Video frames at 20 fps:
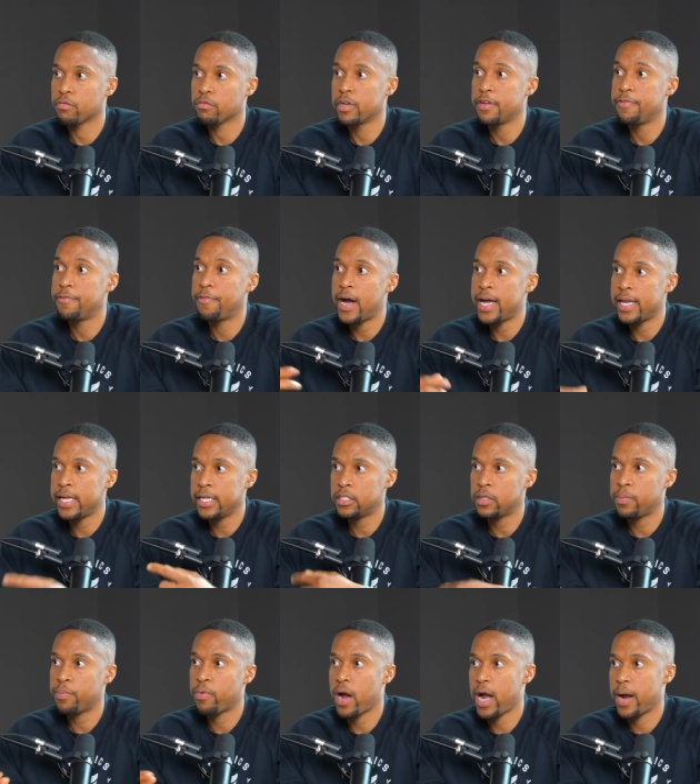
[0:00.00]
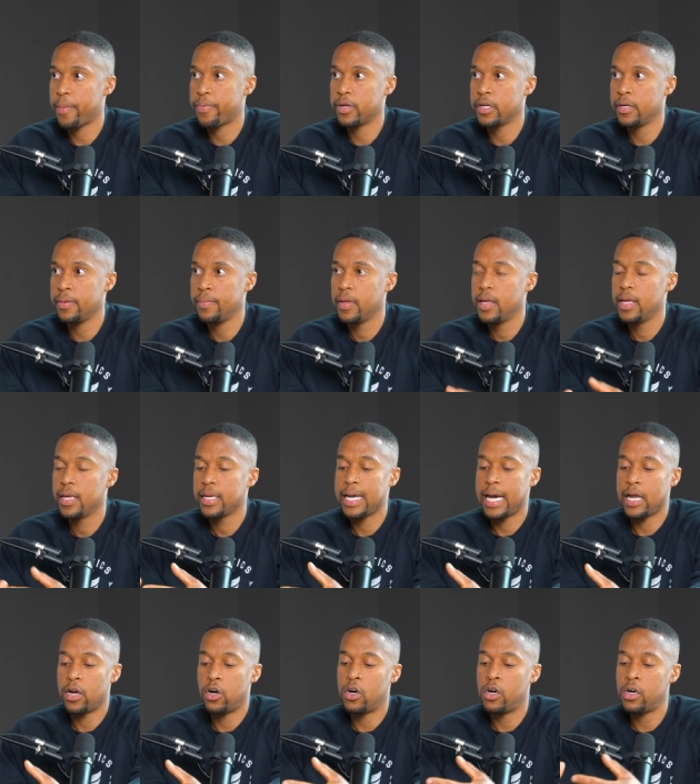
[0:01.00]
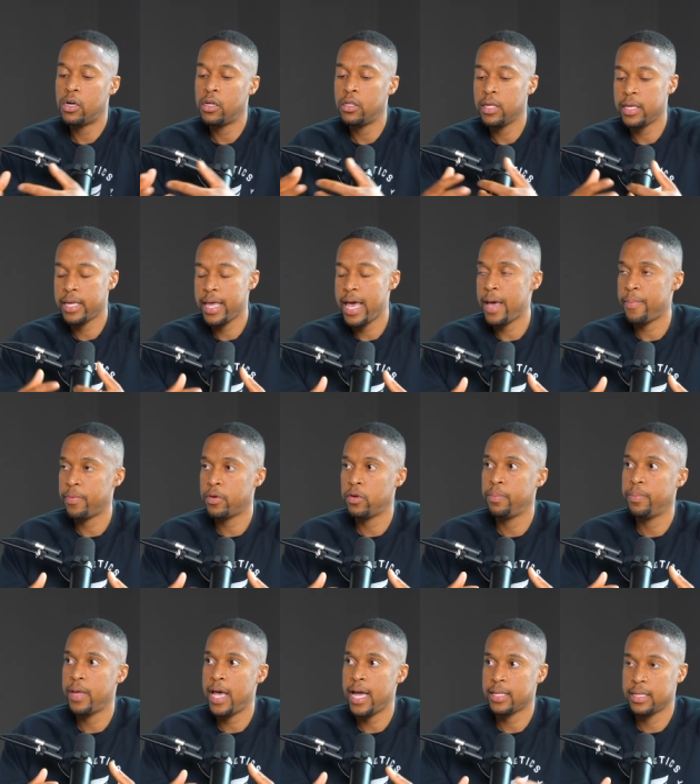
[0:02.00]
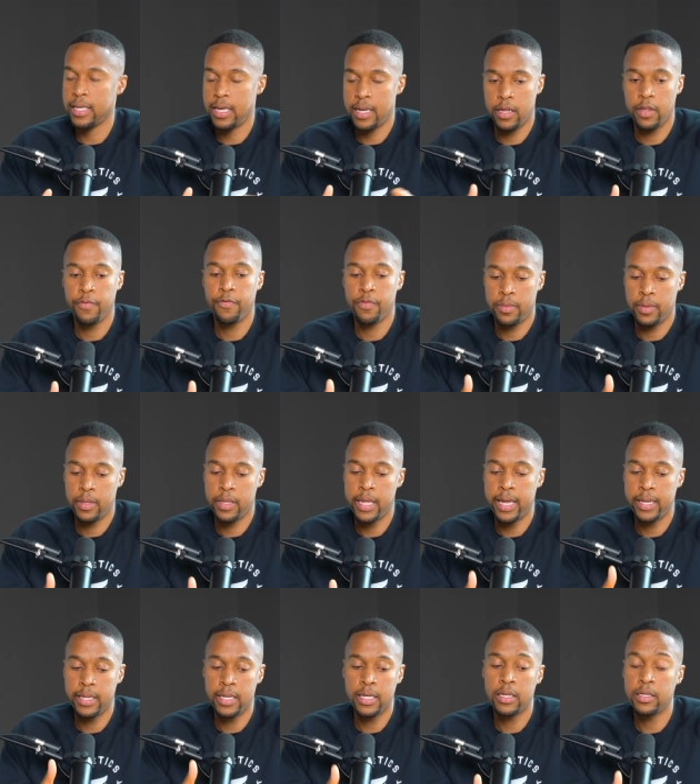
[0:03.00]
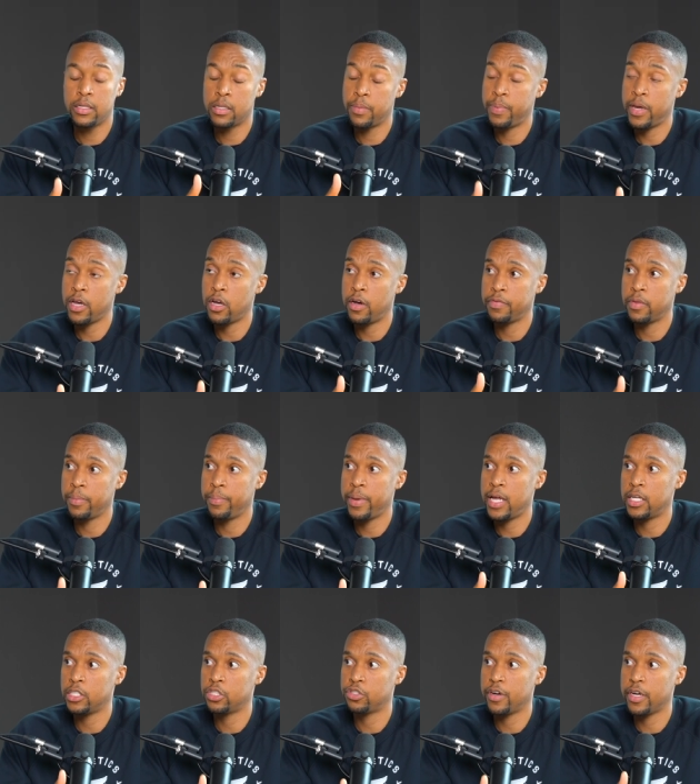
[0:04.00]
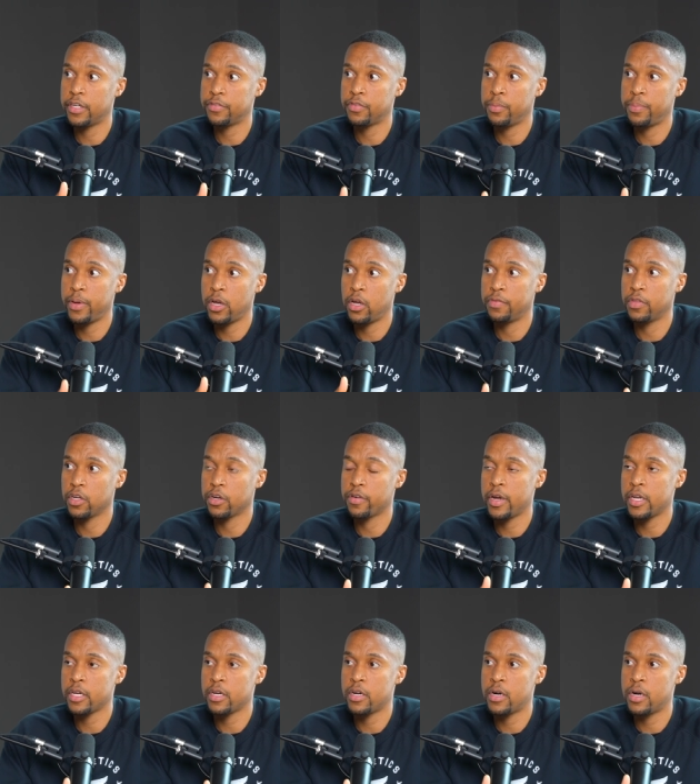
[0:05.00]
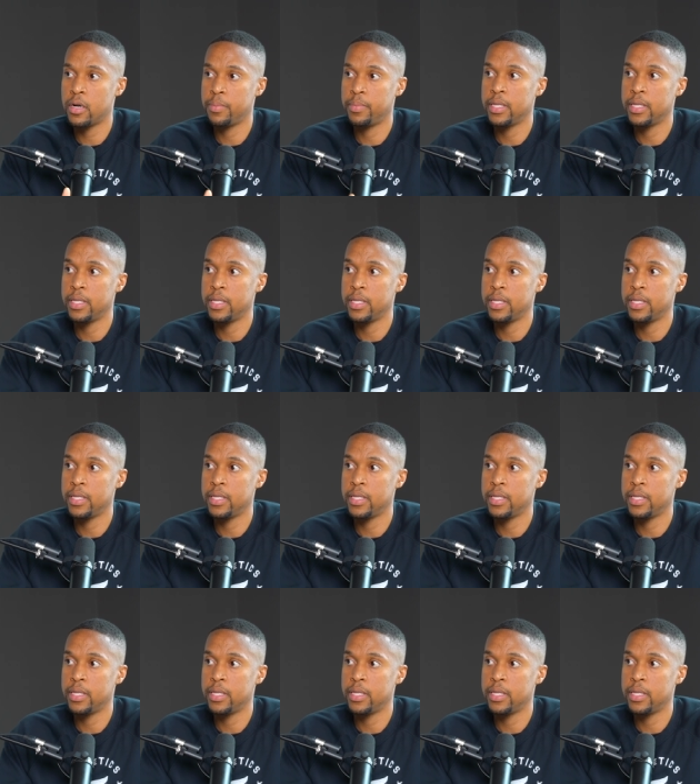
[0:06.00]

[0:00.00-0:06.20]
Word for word: refinanced the property, got all the capital back that, from, that needed to pay off the balance transfer, pay off the credit card.